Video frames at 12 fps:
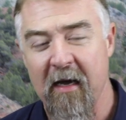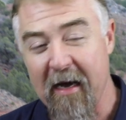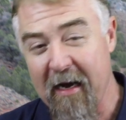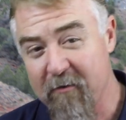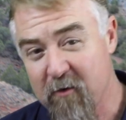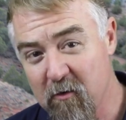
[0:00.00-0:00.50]

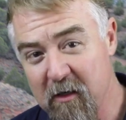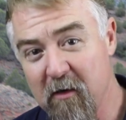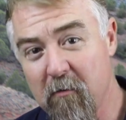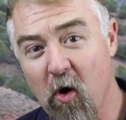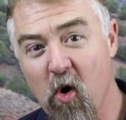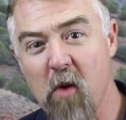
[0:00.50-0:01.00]
After
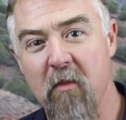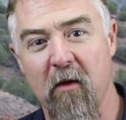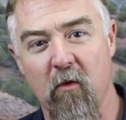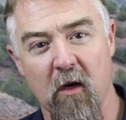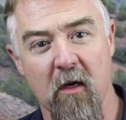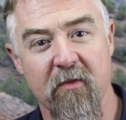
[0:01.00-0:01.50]
Rehoboam, they
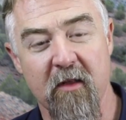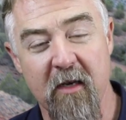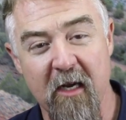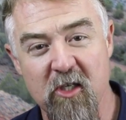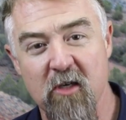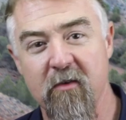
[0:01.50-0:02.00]
were the
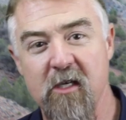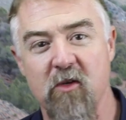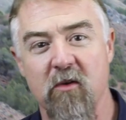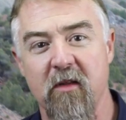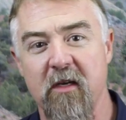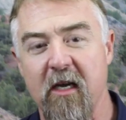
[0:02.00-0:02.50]
nation of
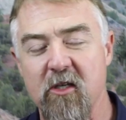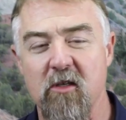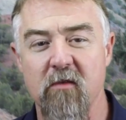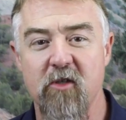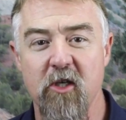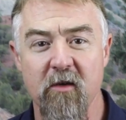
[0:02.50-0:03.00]
Israel and the
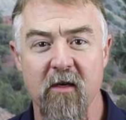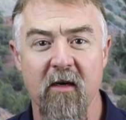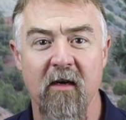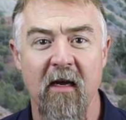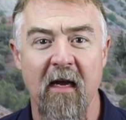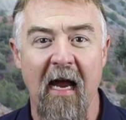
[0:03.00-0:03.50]
nation of
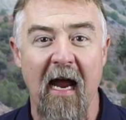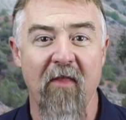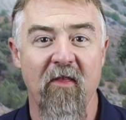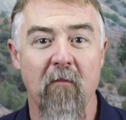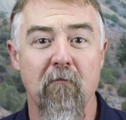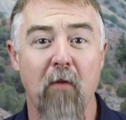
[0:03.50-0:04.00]
Judah.
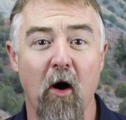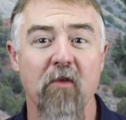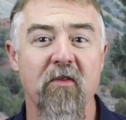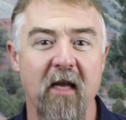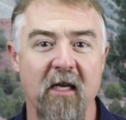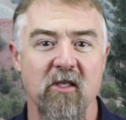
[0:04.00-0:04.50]
And then
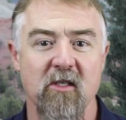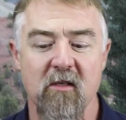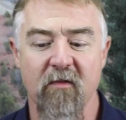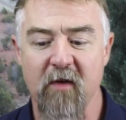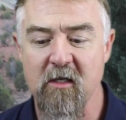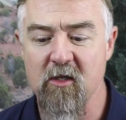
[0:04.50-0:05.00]
both nations
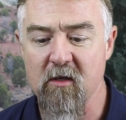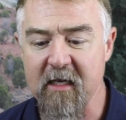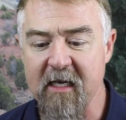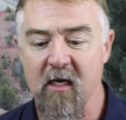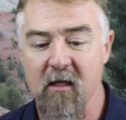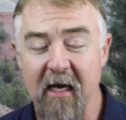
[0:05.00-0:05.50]

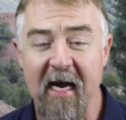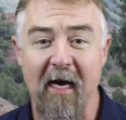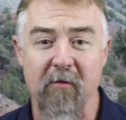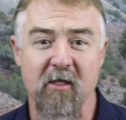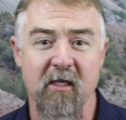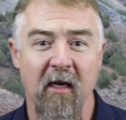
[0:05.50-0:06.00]
eventually
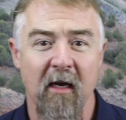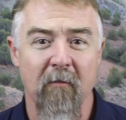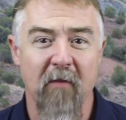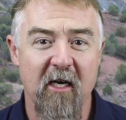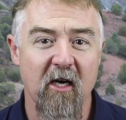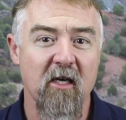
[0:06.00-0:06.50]
collapsed
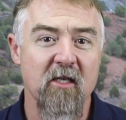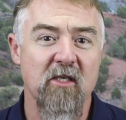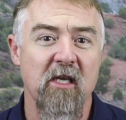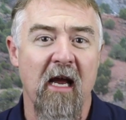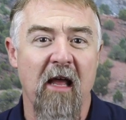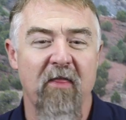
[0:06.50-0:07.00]

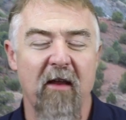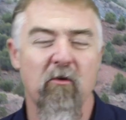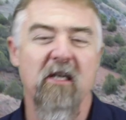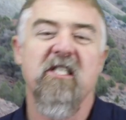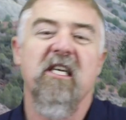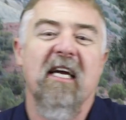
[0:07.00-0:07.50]
because they
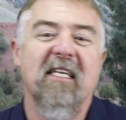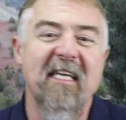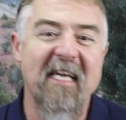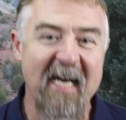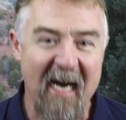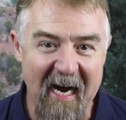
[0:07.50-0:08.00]

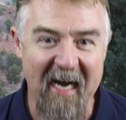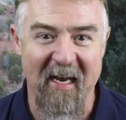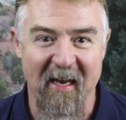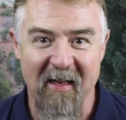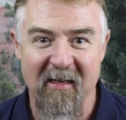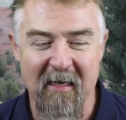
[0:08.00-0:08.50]
rejected
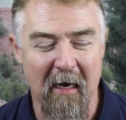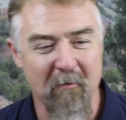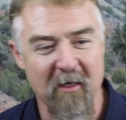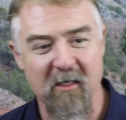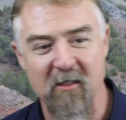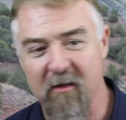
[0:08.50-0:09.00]
God, not
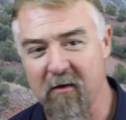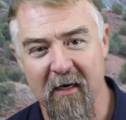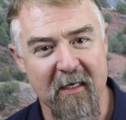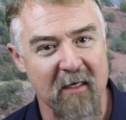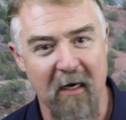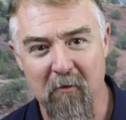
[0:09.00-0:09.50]
because of their
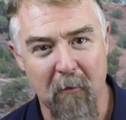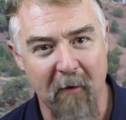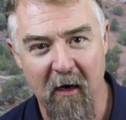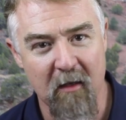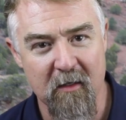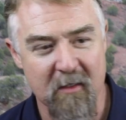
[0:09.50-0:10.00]
economic
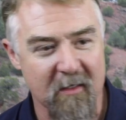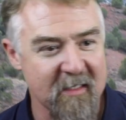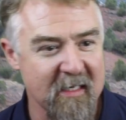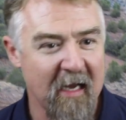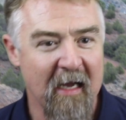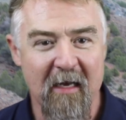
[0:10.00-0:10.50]

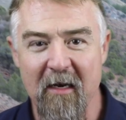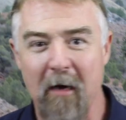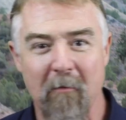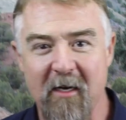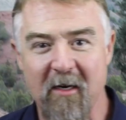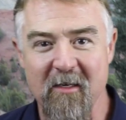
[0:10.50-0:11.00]
policies,
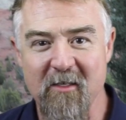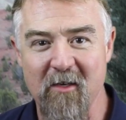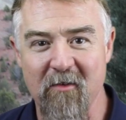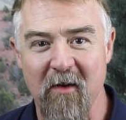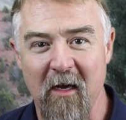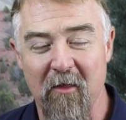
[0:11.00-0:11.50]
not because
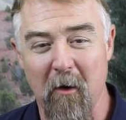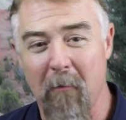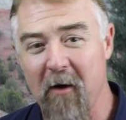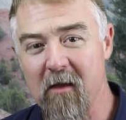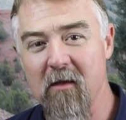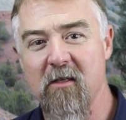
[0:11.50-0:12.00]
of their
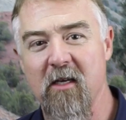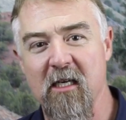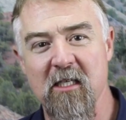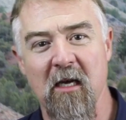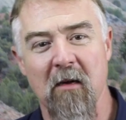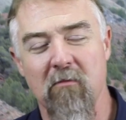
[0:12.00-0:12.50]

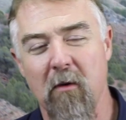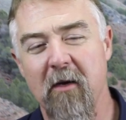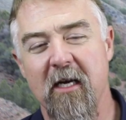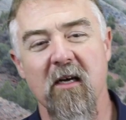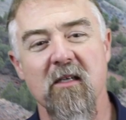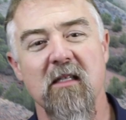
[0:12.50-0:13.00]
politics, but
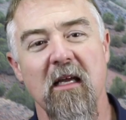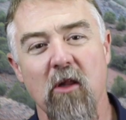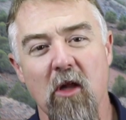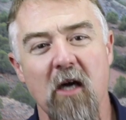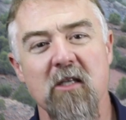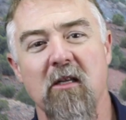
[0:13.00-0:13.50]
because they
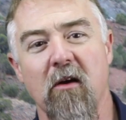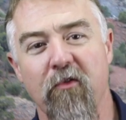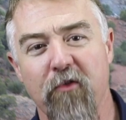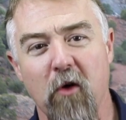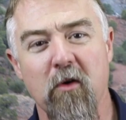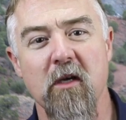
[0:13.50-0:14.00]
lost their
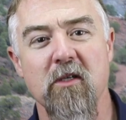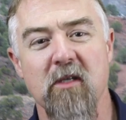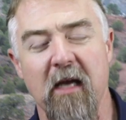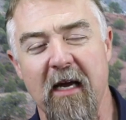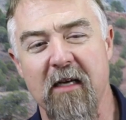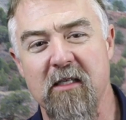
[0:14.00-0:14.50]

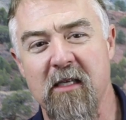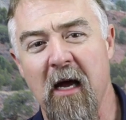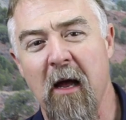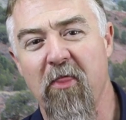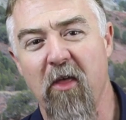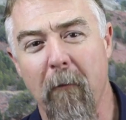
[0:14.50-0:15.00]
focus as
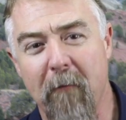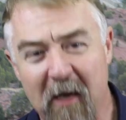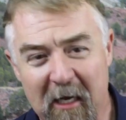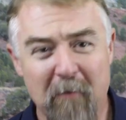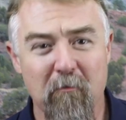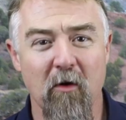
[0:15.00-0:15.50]
the
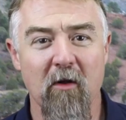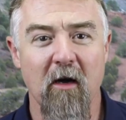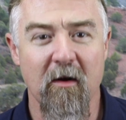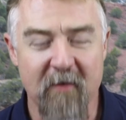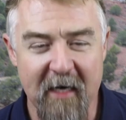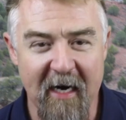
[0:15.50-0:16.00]
people
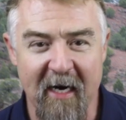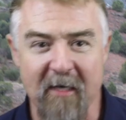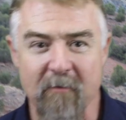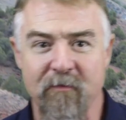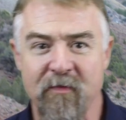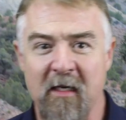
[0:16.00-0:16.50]
of
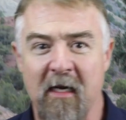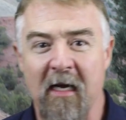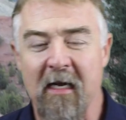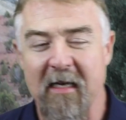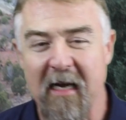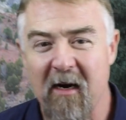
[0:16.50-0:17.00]
God.
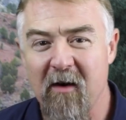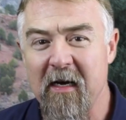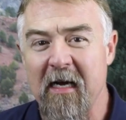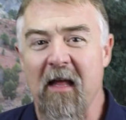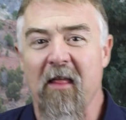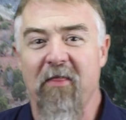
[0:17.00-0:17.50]
Now,
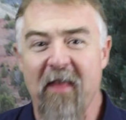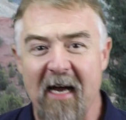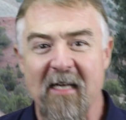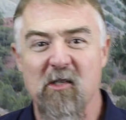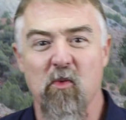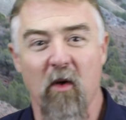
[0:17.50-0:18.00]

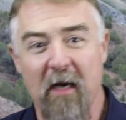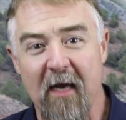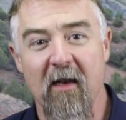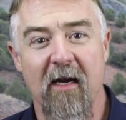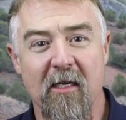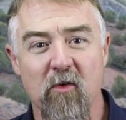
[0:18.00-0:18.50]
that's what
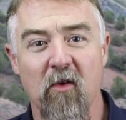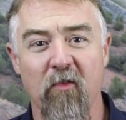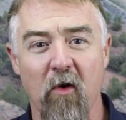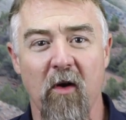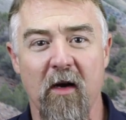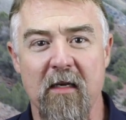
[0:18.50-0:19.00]
I'd like to
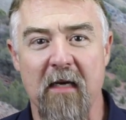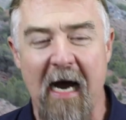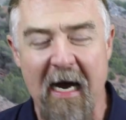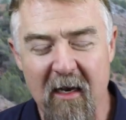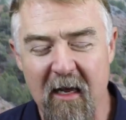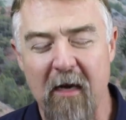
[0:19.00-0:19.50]
avoid.
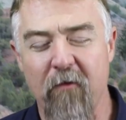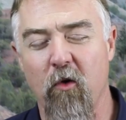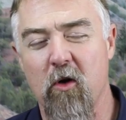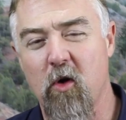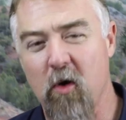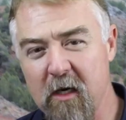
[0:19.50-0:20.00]
I'd like
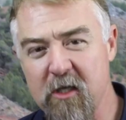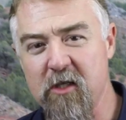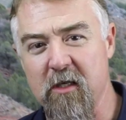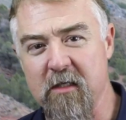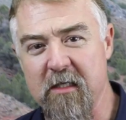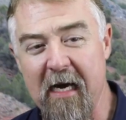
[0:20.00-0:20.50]
for
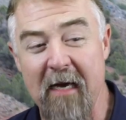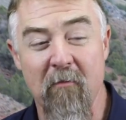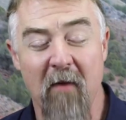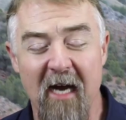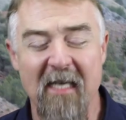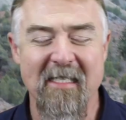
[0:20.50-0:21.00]
Christians
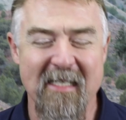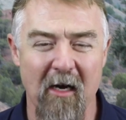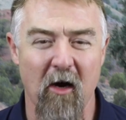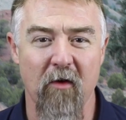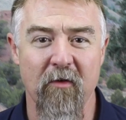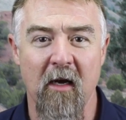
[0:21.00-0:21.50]
and
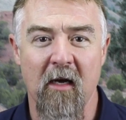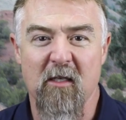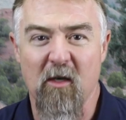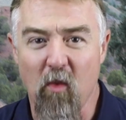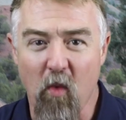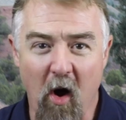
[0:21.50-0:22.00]
myself
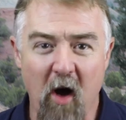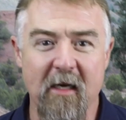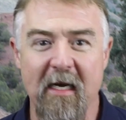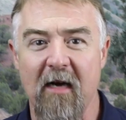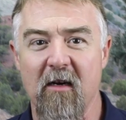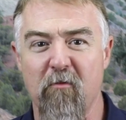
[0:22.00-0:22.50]
to
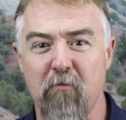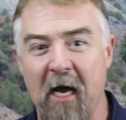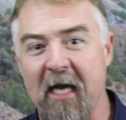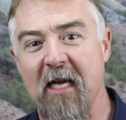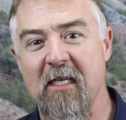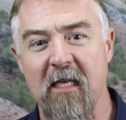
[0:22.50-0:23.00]
walk out of
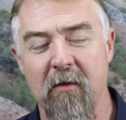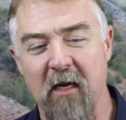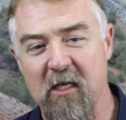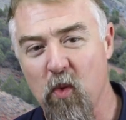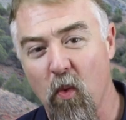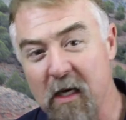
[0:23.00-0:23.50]

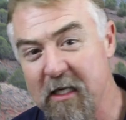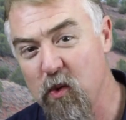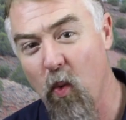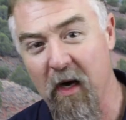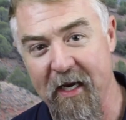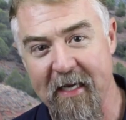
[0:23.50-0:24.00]
Pandemic
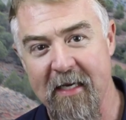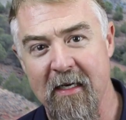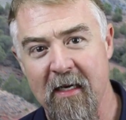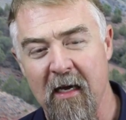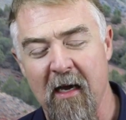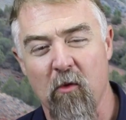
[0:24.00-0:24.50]
2020
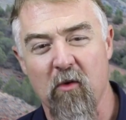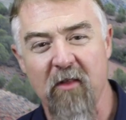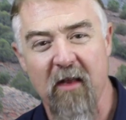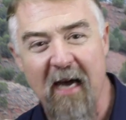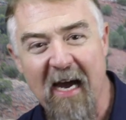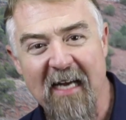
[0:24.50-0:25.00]

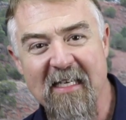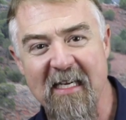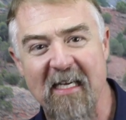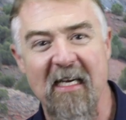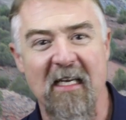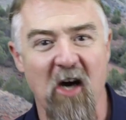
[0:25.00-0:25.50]
with an
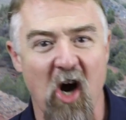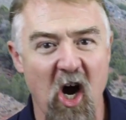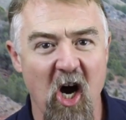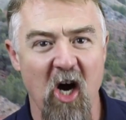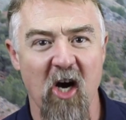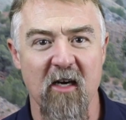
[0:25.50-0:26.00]
idea and a
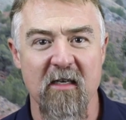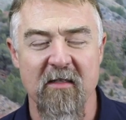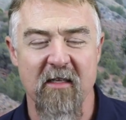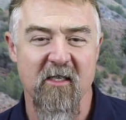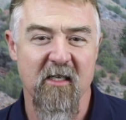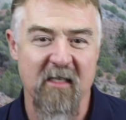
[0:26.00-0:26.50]
heart
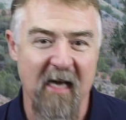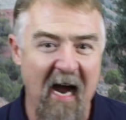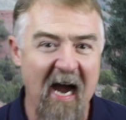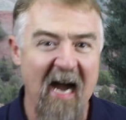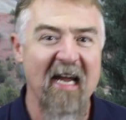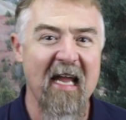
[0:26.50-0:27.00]
that says,
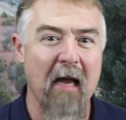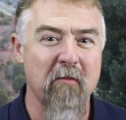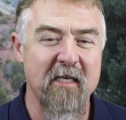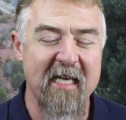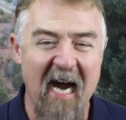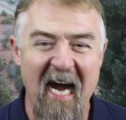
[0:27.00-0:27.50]
I
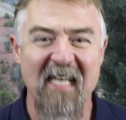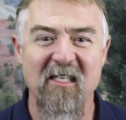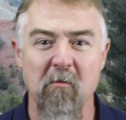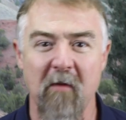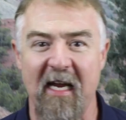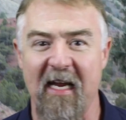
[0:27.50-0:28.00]
am
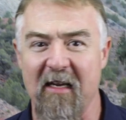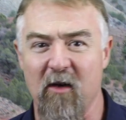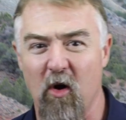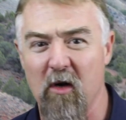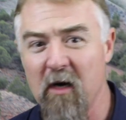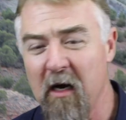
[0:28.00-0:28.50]
God's man,
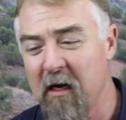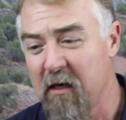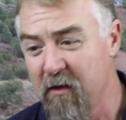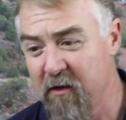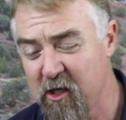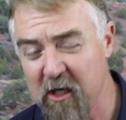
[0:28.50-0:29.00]
or
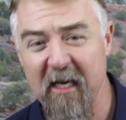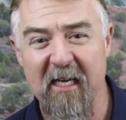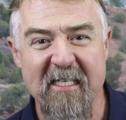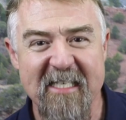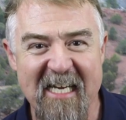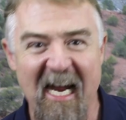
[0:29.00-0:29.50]
she
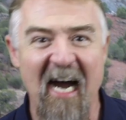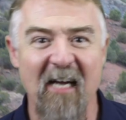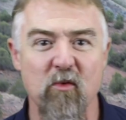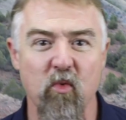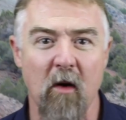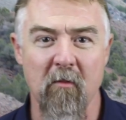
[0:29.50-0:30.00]
is
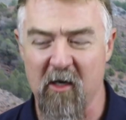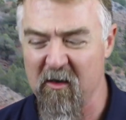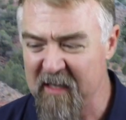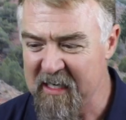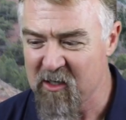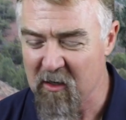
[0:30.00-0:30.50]
God's woman, or
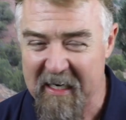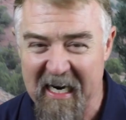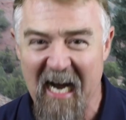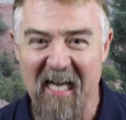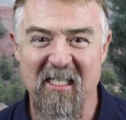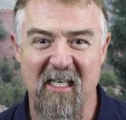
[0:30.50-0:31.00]
these are
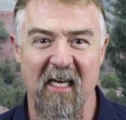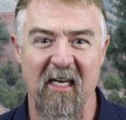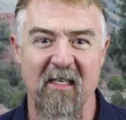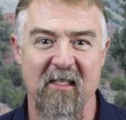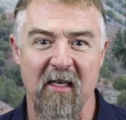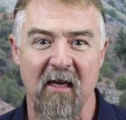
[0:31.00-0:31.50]
God's
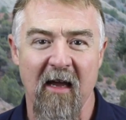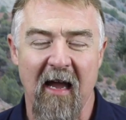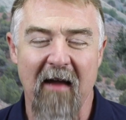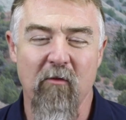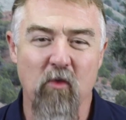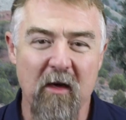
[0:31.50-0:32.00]
kids.
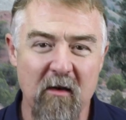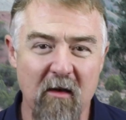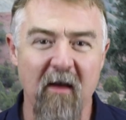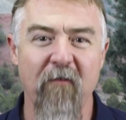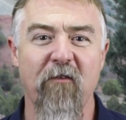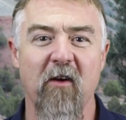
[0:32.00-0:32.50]
And we
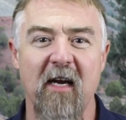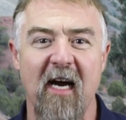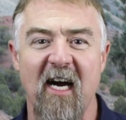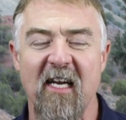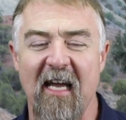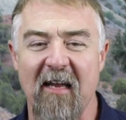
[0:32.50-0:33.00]
live for
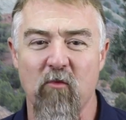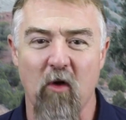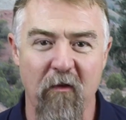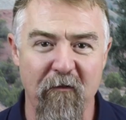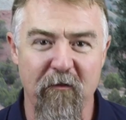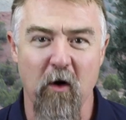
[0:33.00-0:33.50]
God and
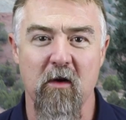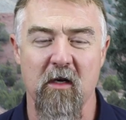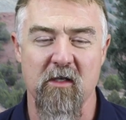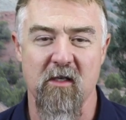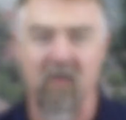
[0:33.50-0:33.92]
we're focused